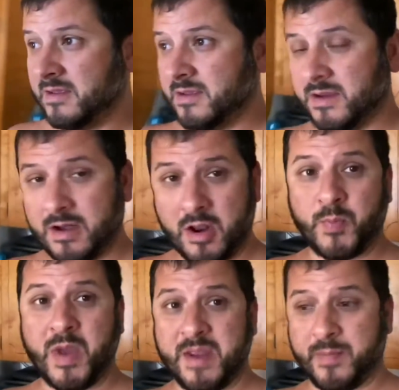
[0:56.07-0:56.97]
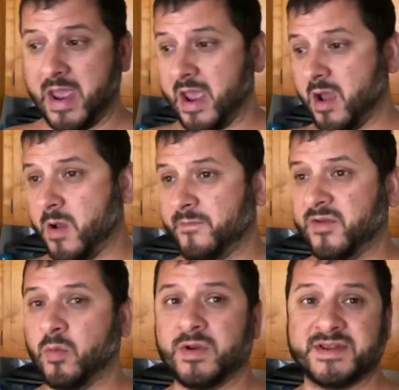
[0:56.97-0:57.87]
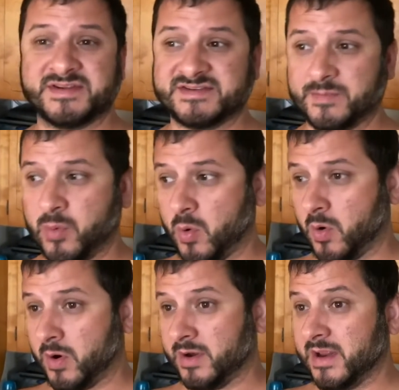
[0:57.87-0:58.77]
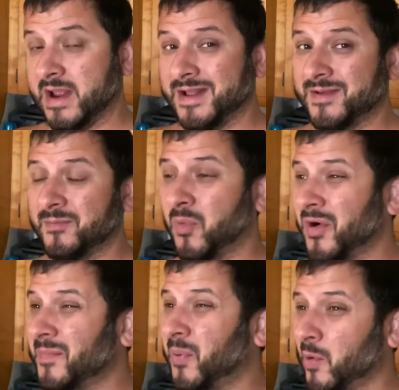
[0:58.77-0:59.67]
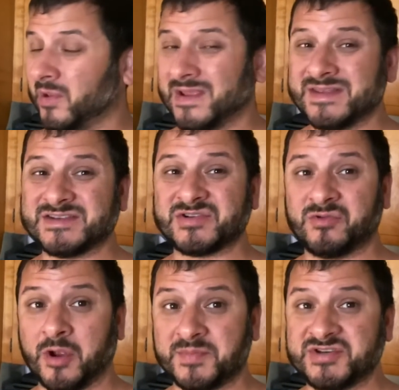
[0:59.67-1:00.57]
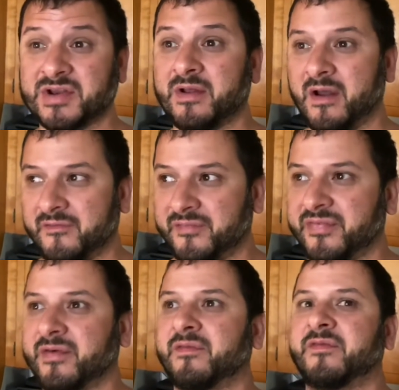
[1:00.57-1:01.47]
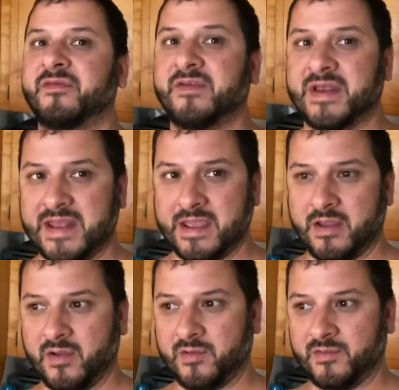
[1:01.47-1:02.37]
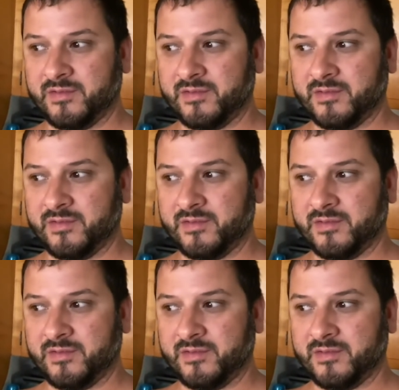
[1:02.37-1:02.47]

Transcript: You know, PayPal, if you want to support. More importantly, description of the video.